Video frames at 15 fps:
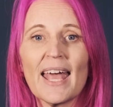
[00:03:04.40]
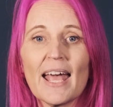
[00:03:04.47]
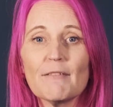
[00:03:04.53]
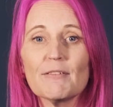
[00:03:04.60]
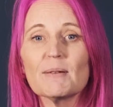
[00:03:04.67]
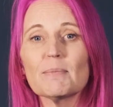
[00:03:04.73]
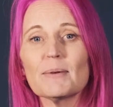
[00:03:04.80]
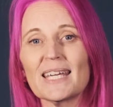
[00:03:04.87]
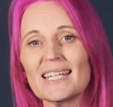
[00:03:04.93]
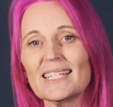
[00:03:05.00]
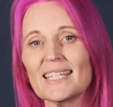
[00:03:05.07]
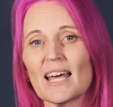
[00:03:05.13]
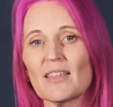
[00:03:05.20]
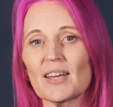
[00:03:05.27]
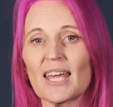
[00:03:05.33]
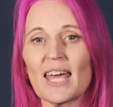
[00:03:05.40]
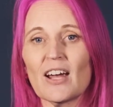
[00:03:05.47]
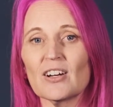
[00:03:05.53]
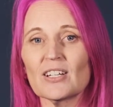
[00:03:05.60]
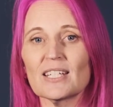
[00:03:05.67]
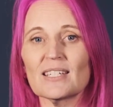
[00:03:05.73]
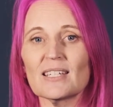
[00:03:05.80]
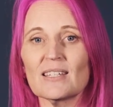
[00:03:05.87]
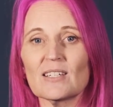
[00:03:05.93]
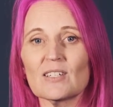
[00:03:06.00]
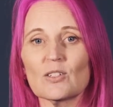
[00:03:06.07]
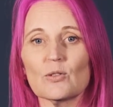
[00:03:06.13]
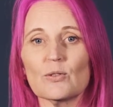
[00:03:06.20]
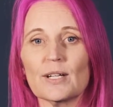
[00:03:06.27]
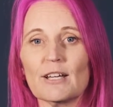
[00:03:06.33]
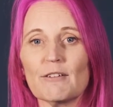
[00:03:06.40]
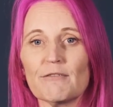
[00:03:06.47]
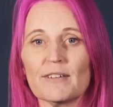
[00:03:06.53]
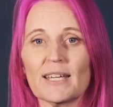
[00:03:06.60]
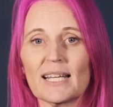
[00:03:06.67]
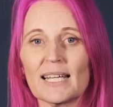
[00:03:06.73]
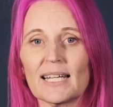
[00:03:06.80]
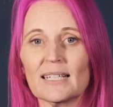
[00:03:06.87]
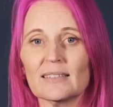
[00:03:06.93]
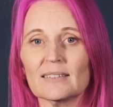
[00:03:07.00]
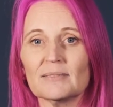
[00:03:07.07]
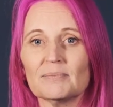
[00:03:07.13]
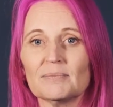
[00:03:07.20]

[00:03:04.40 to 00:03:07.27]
have them guess how the characters in the story are feeling.